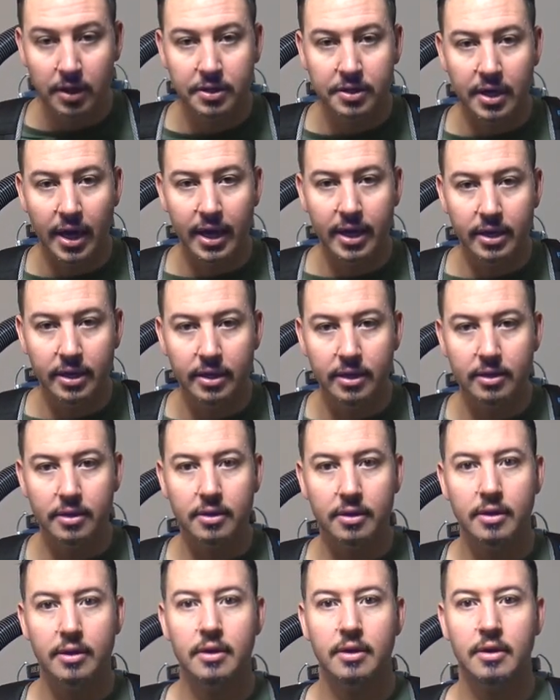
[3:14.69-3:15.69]
Tighten
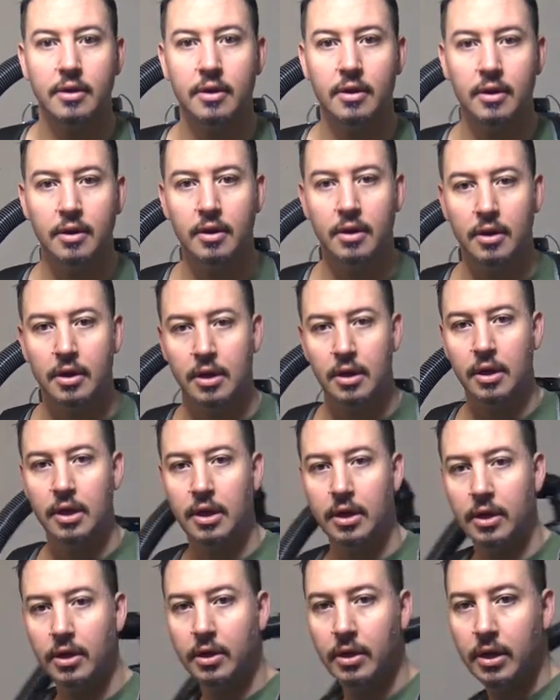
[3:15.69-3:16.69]
it,
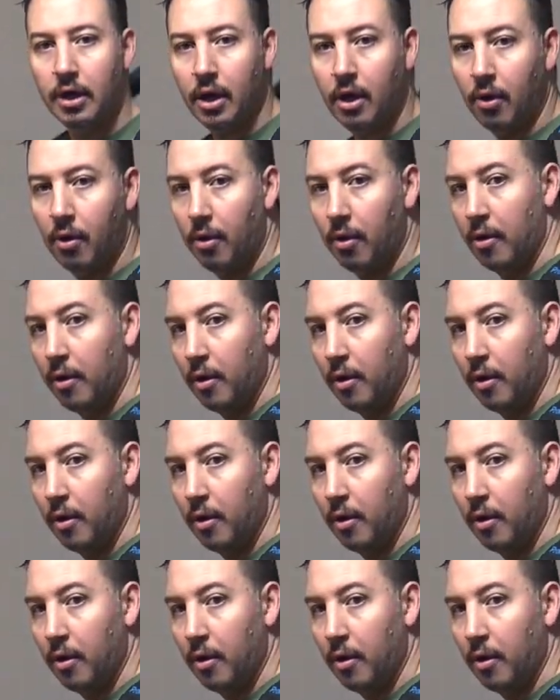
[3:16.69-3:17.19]
and here you go.